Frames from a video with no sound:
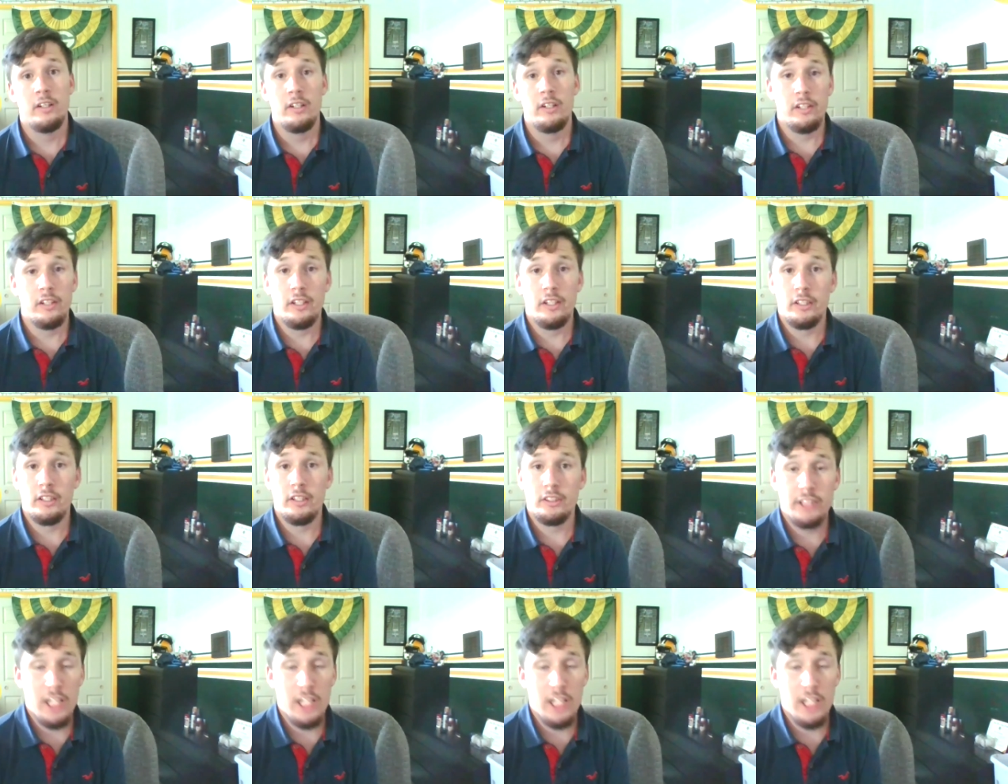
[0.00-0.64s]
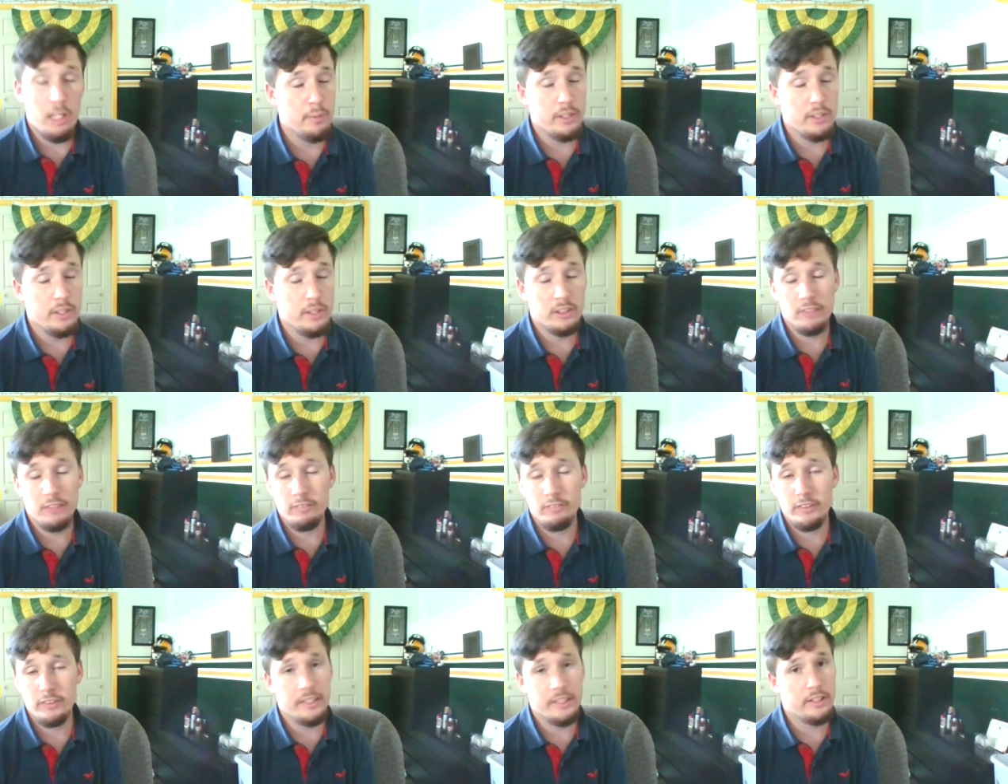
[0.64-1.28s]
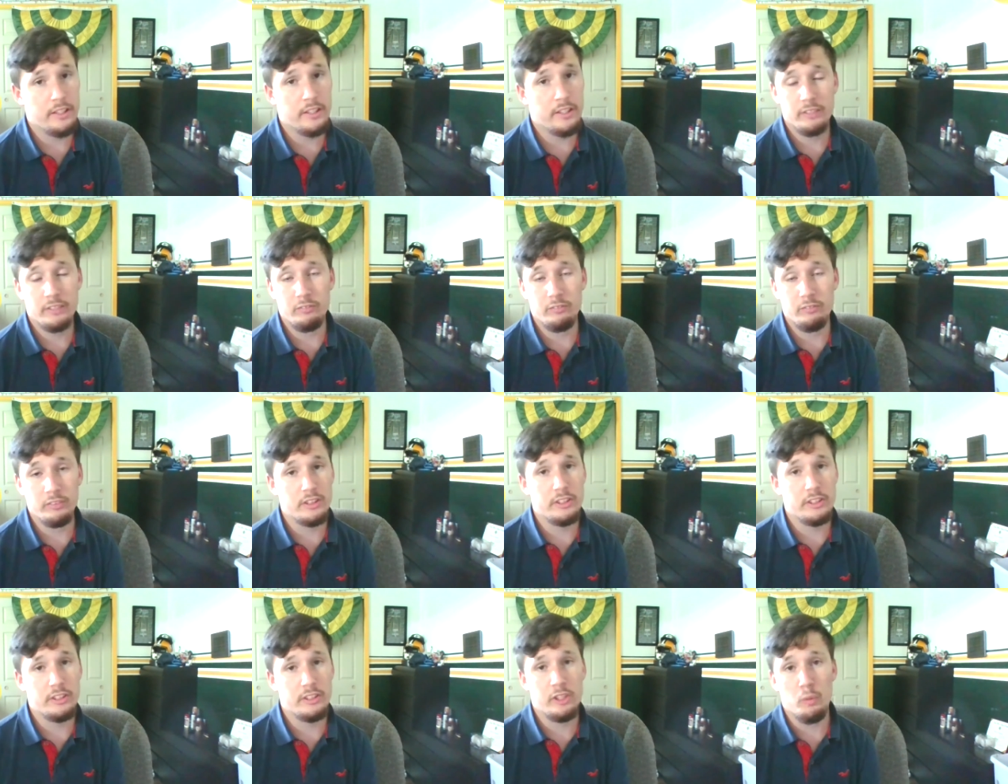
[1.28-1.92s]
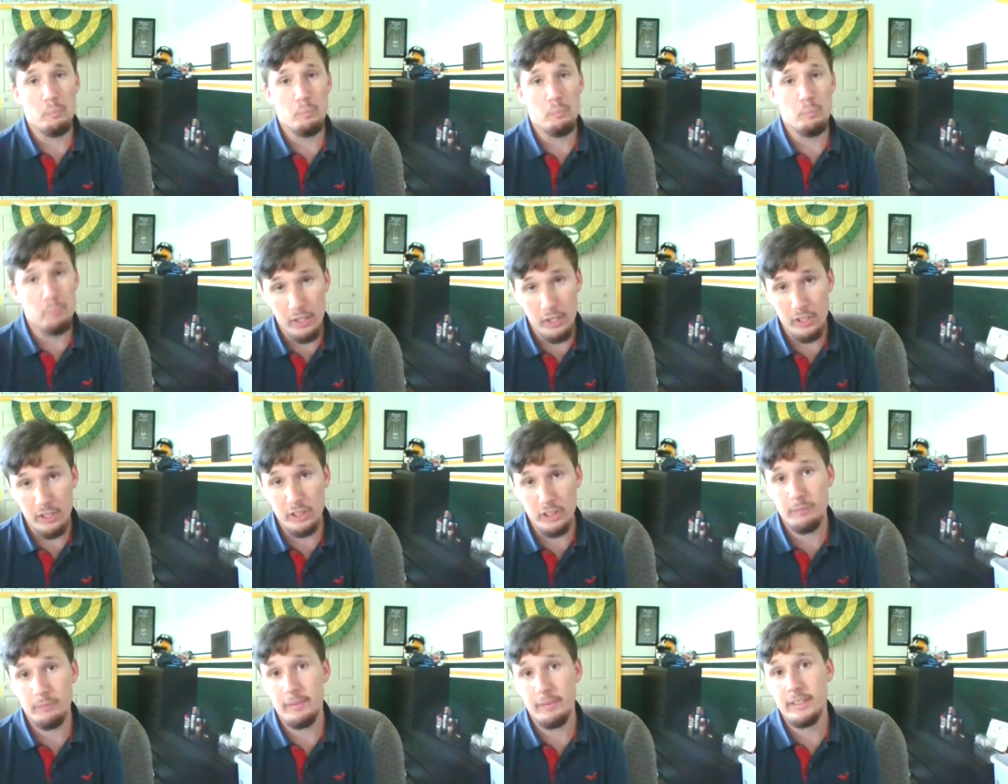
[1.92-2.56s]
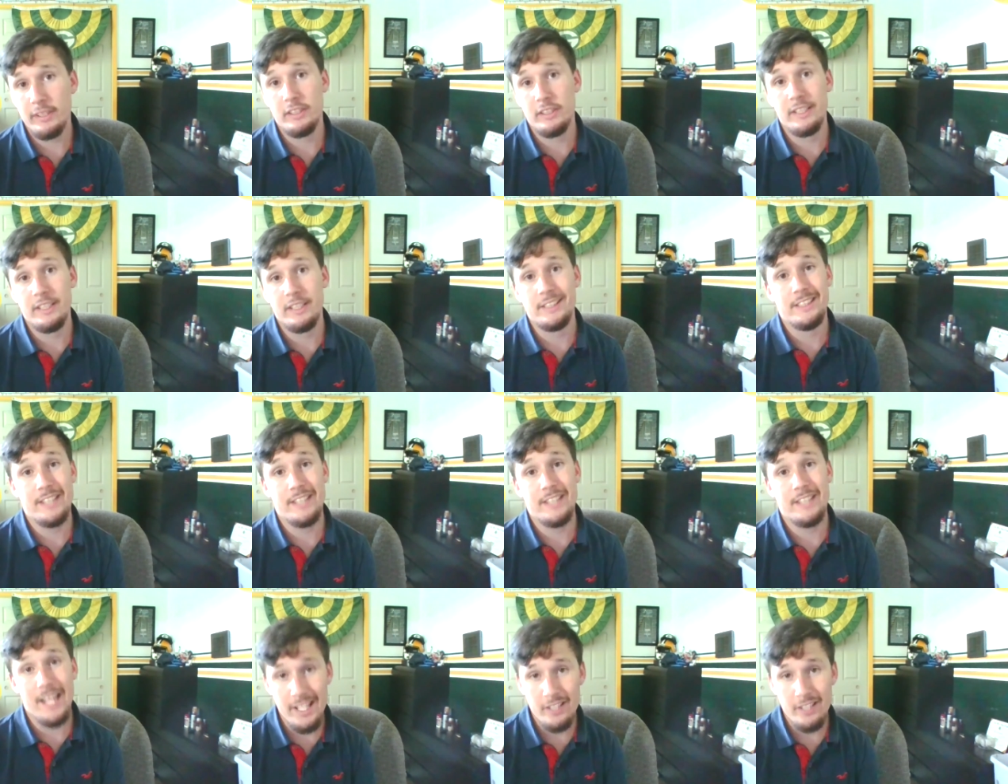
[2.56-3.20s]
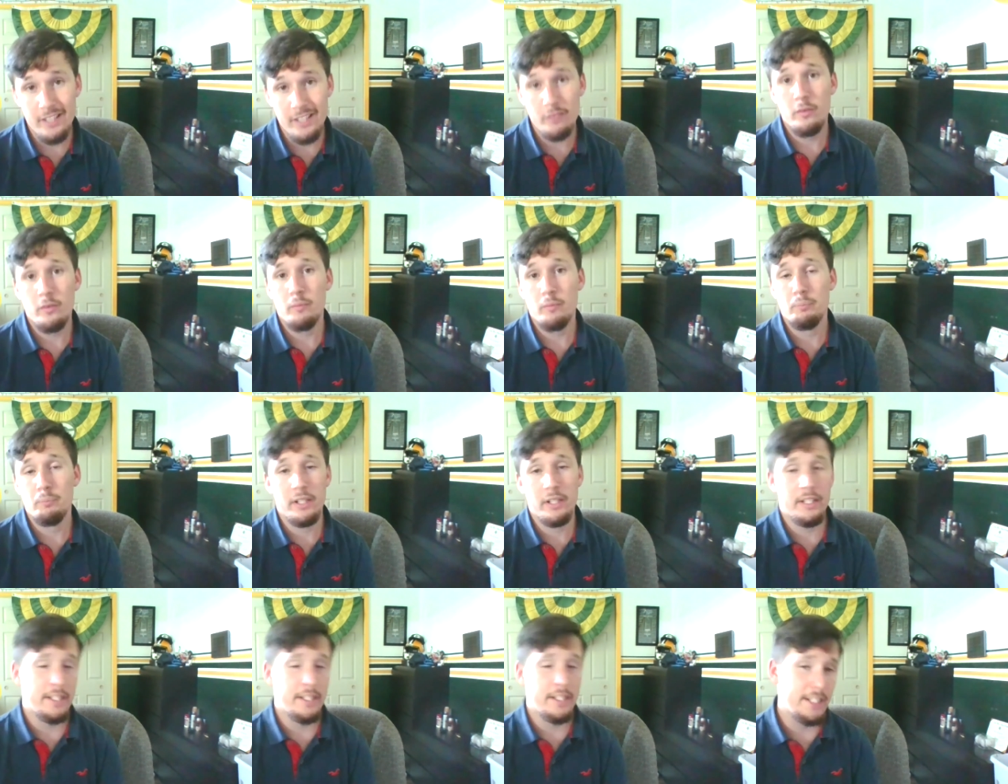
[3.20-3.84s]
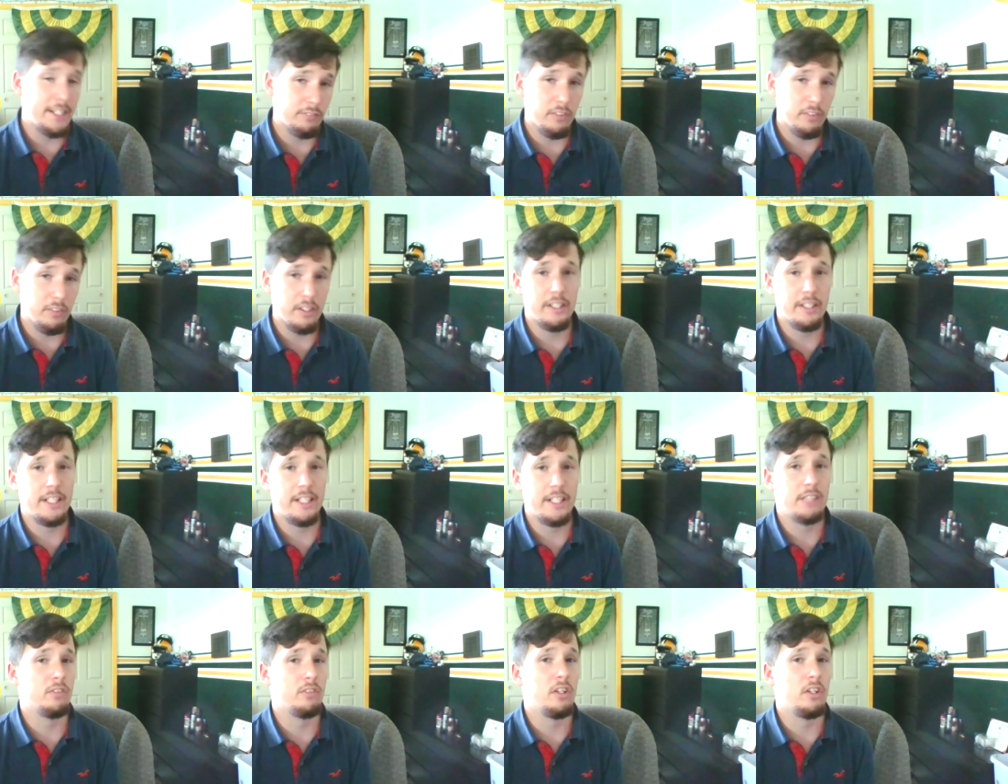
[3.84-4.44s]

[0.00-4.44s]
The championship series, which still burns me to this day. But it is what it is.